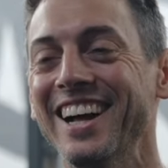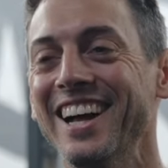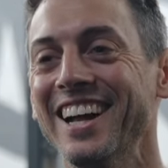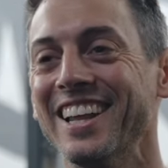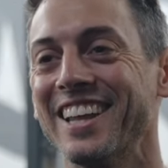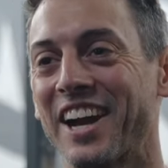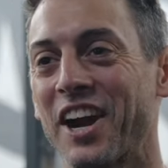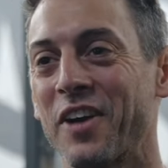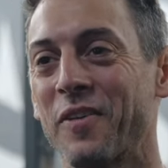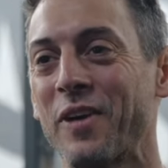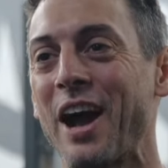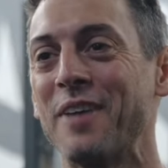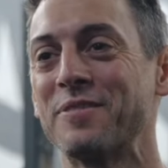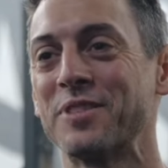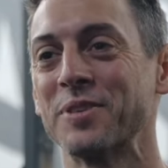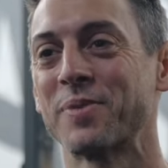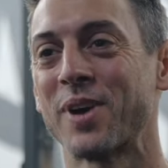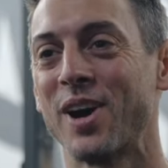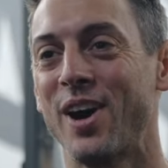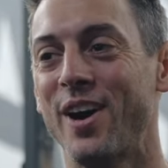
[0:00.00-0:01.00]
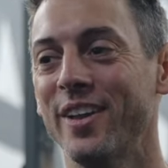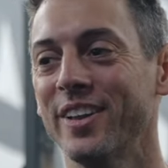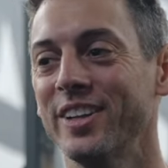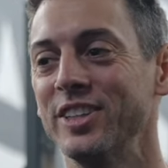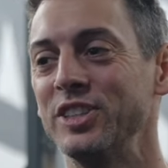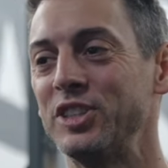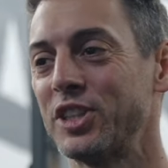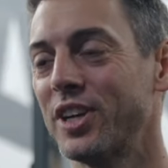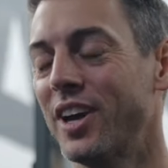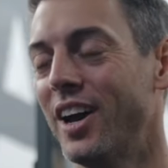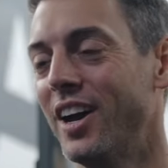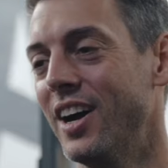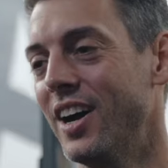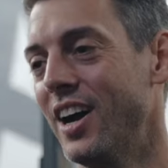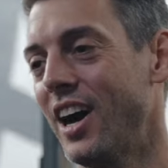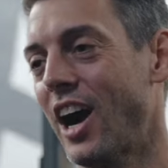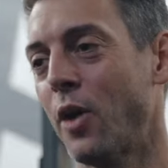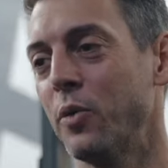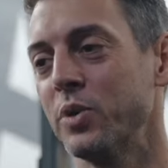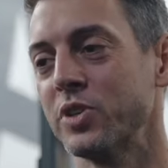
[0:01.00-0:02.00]
like i wrapped up college
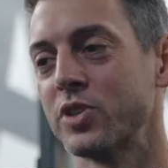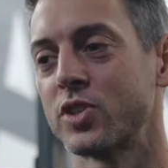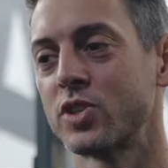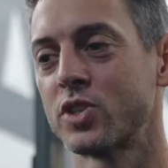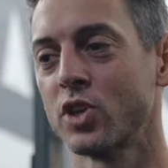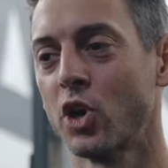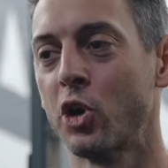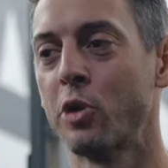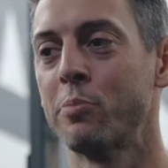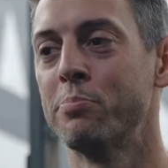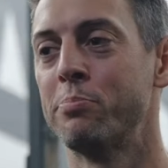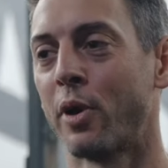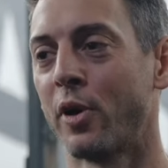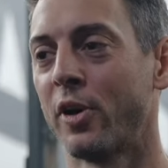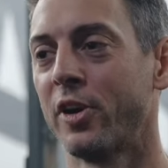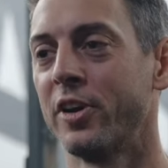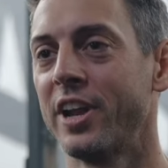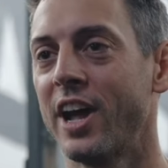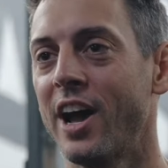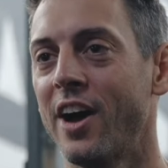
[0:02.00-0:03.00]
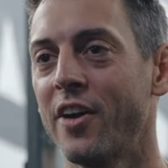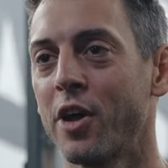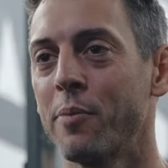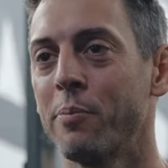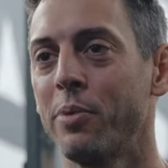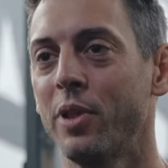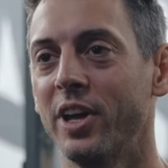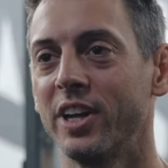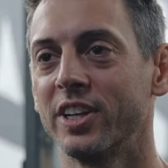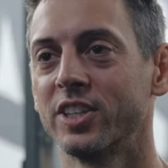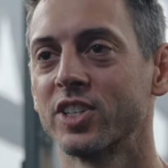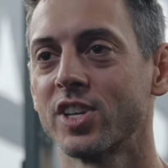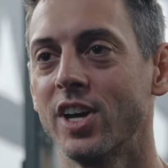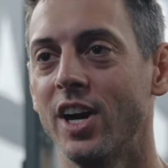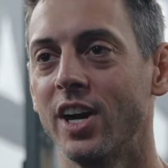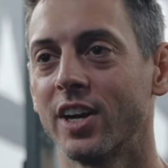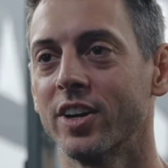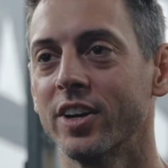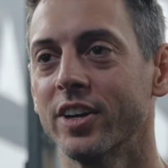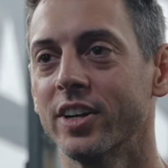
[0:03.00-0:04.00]
i was so burned out on playing
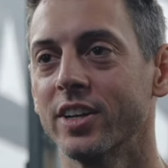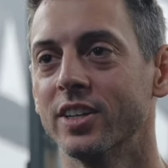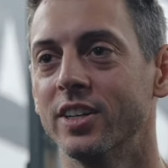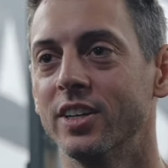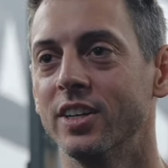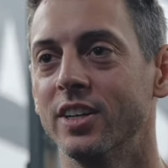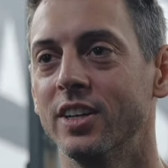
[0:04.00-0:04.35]
soccer